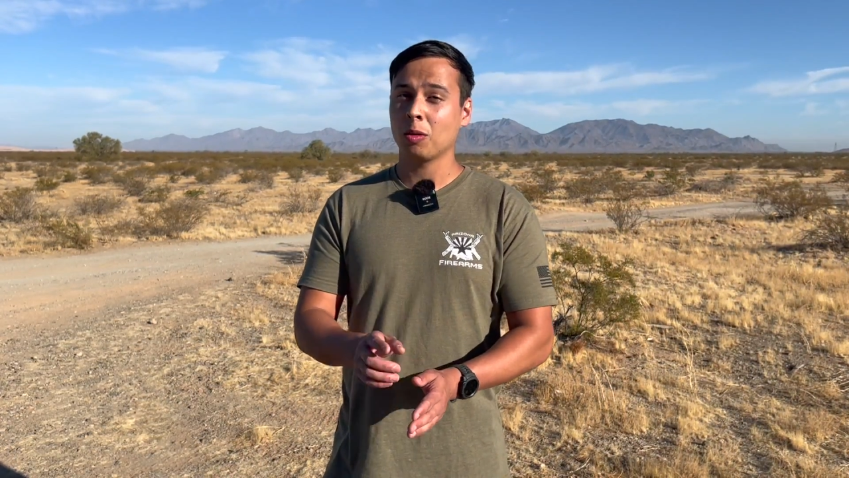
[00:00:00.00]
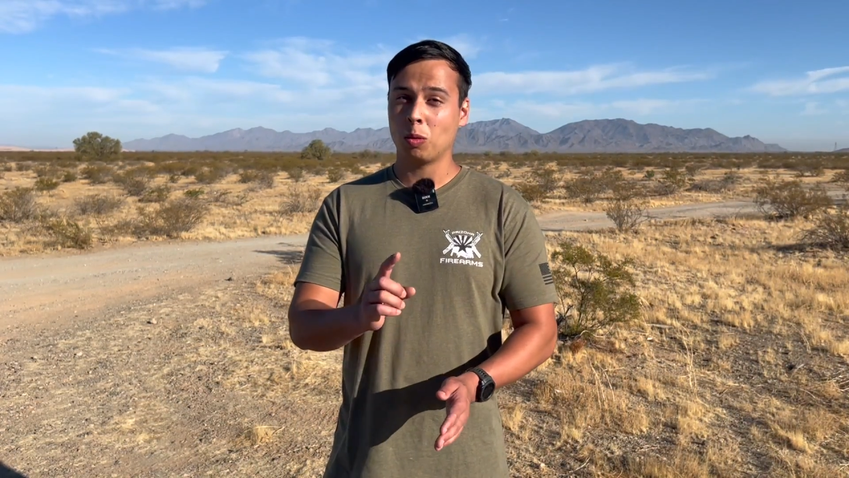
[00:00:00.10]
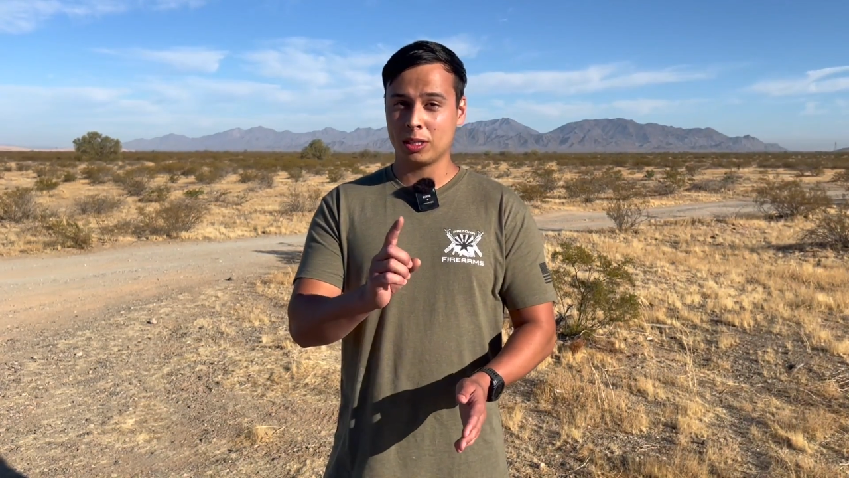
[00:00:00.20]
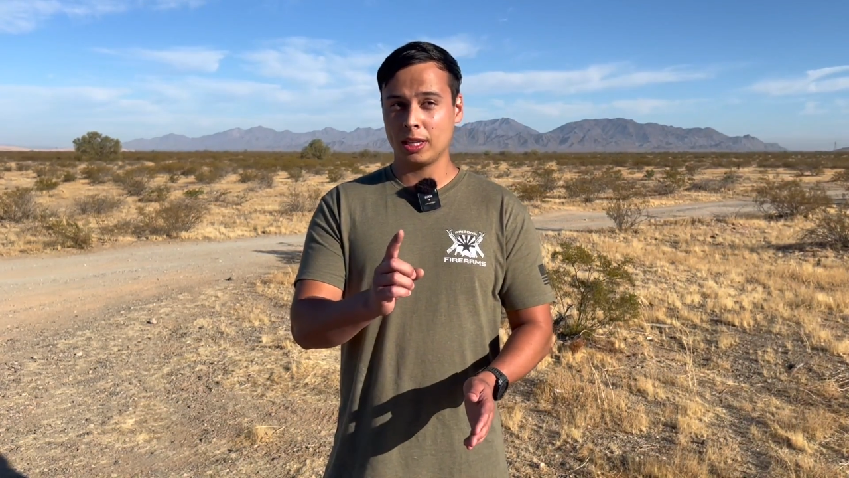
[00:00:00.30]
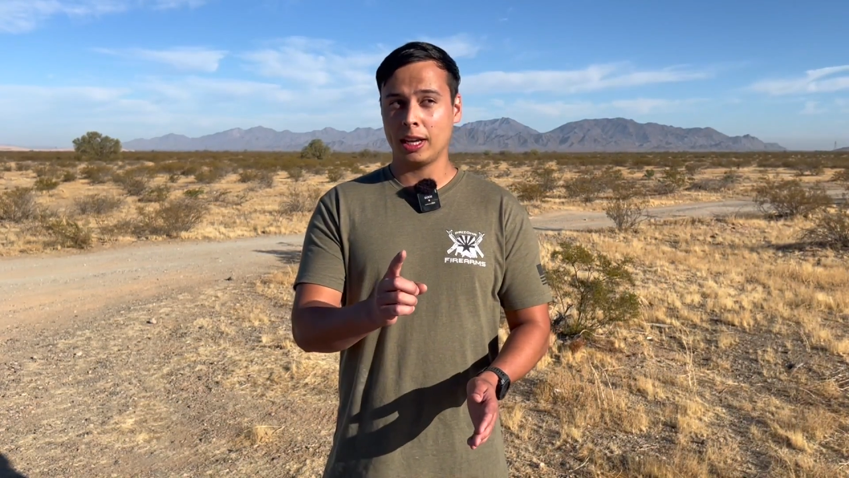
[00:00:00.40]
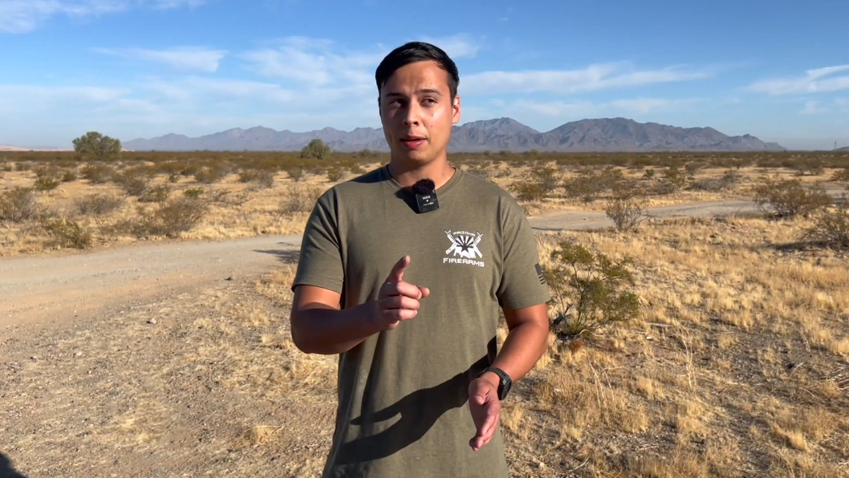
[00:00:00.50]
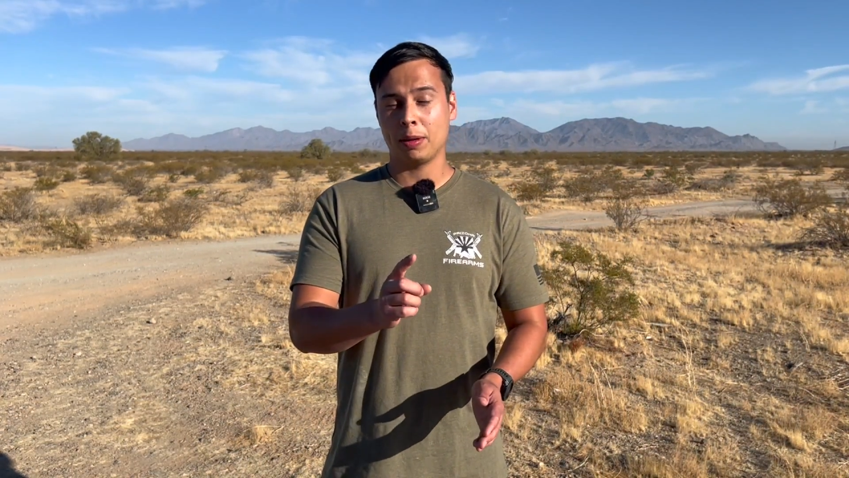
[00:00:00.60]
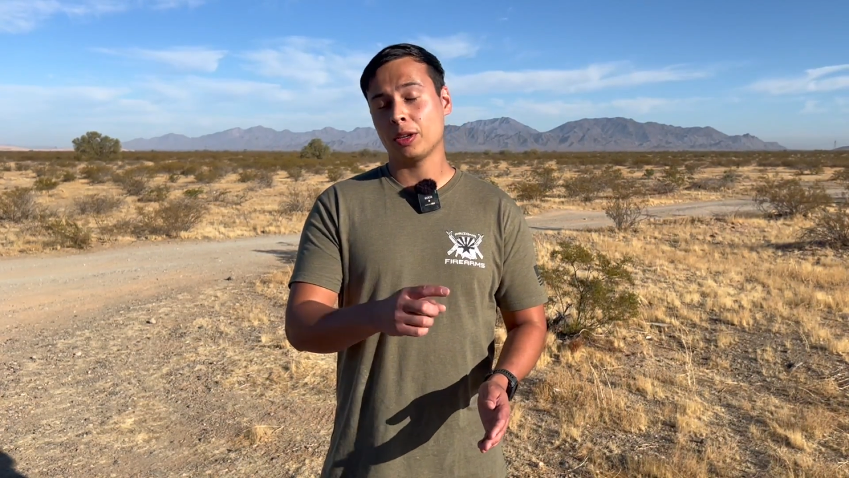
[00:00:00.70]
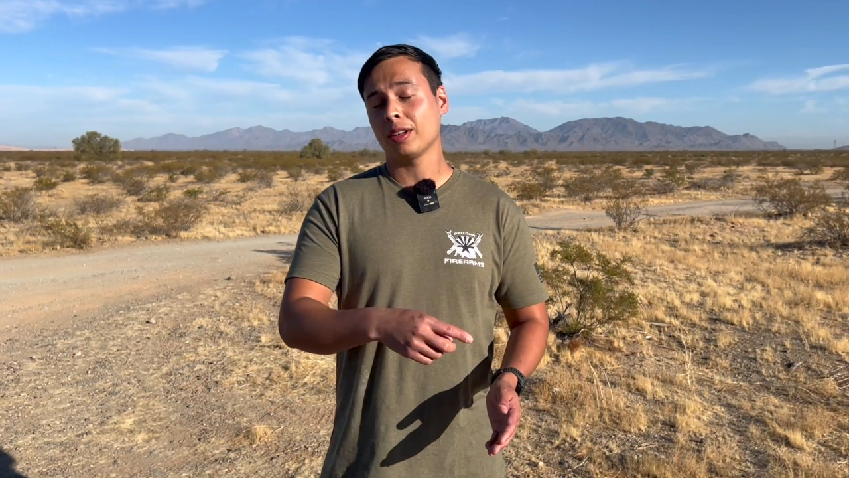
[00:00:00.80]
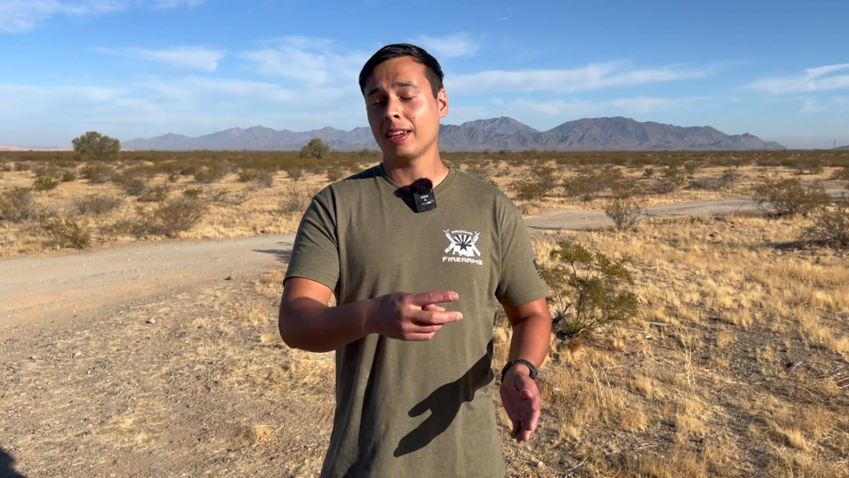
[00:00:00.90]
once a day,
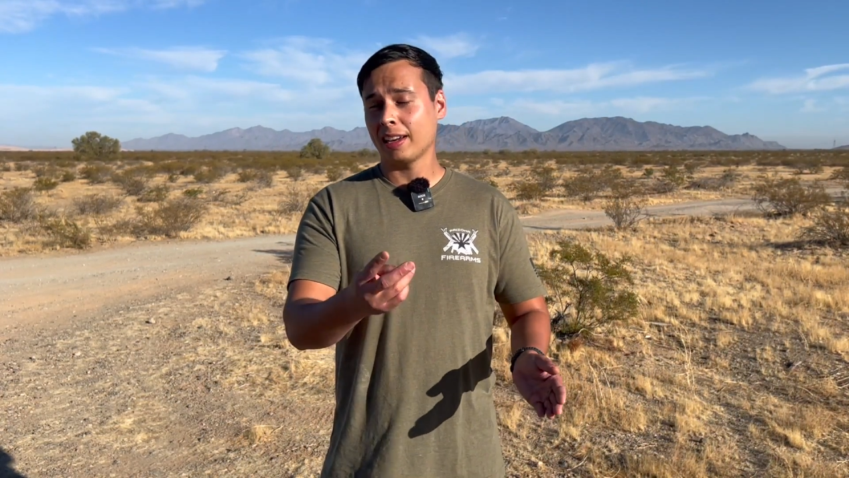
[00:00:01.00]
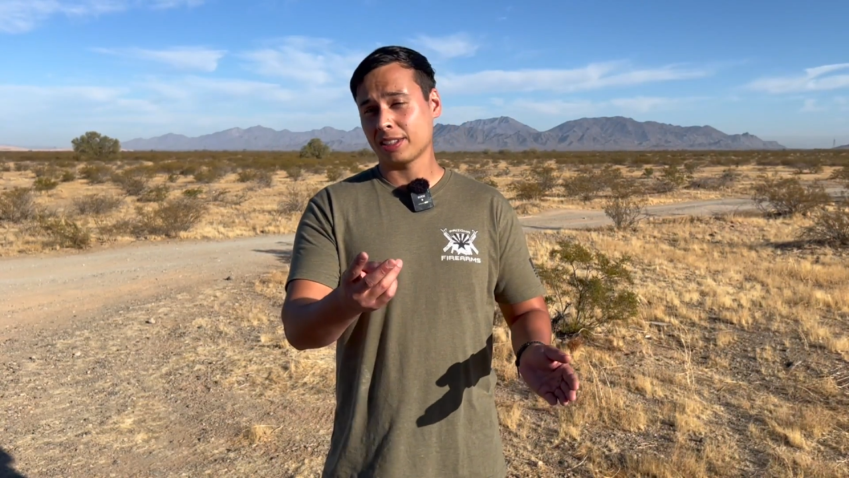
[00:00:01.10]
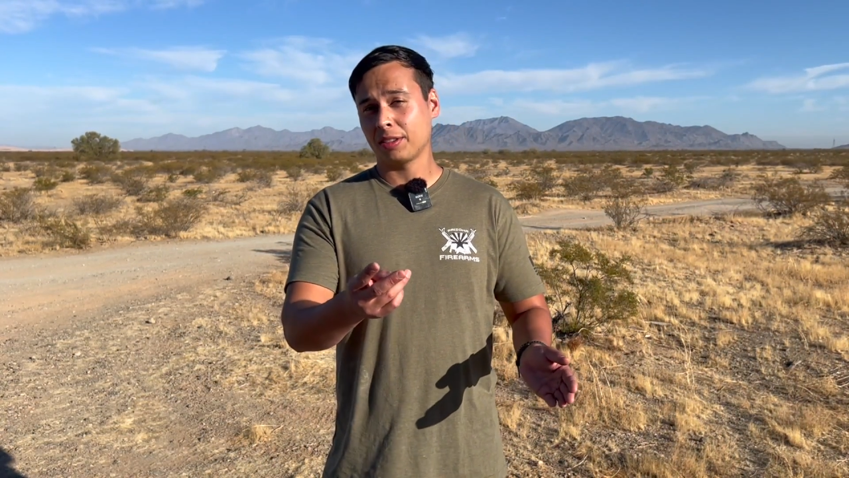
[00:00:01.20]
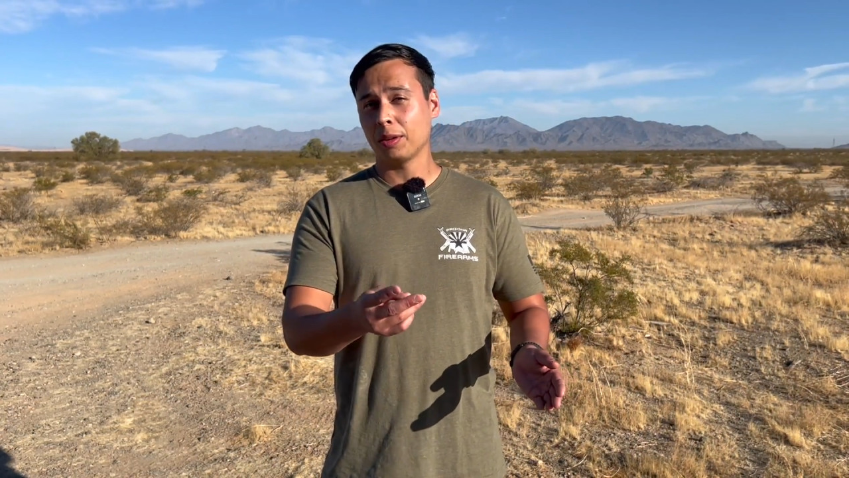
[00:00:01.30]
but you can get extra